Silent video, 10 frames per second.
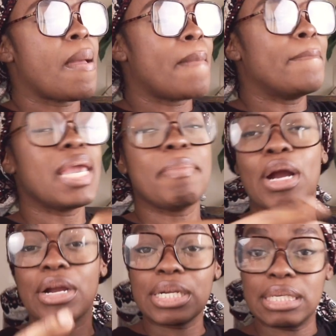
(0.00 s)
me
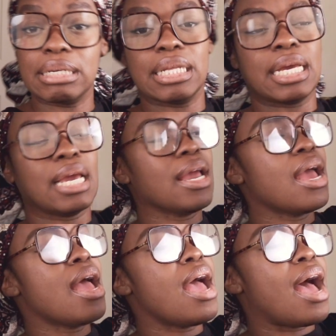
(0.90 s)
personally,
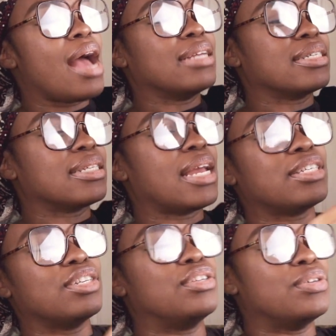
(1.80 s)
I just like
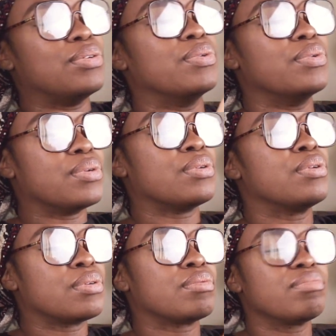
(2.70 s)
to do
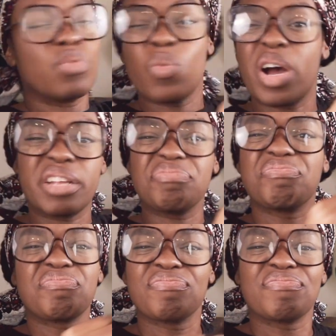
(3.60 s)
one.
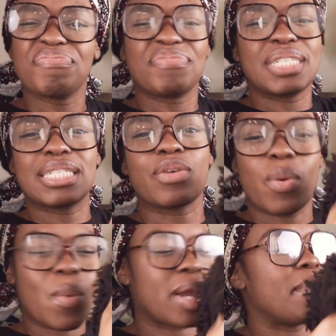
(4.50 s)
Just stick
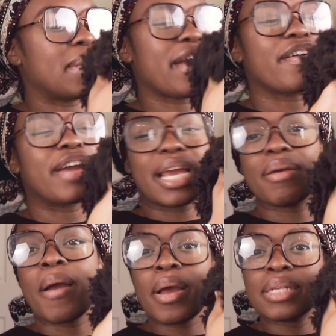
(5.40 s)
with one. I'm layering
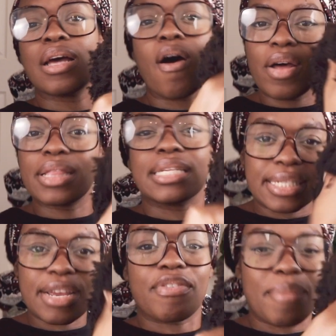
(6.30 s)
all this
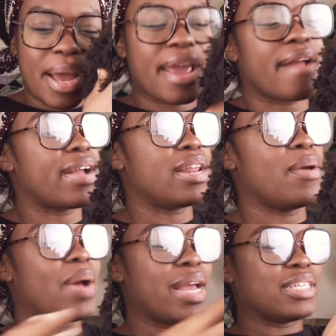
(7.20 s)
stuff in my hair
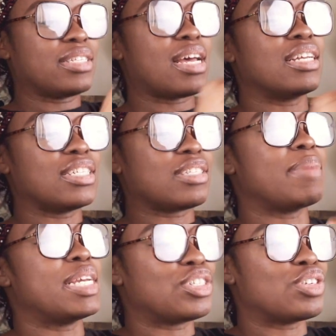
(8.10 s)
anyway, so I'll just
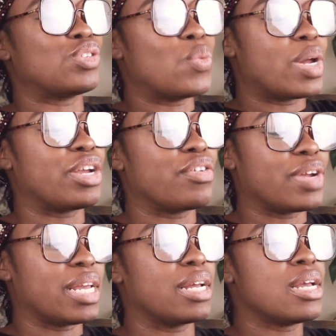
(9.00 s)
make sure it's one
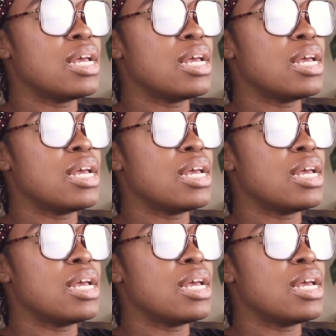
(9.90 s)
ingredient.